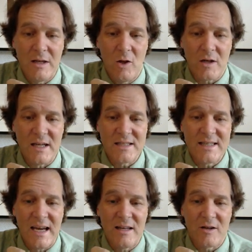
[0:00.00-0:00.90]
And look, it's
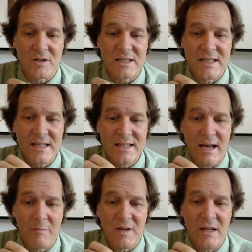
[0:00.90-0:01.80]
saying there's 6
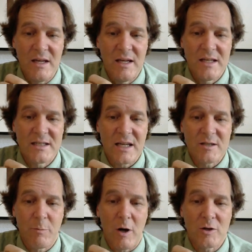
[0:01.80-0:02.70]
empty,
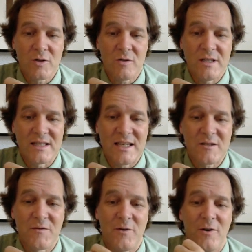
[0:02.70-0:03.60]
6 partial, and
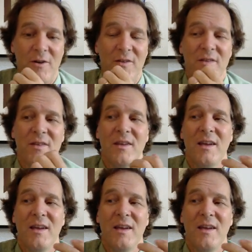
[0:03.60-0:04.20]
6 full.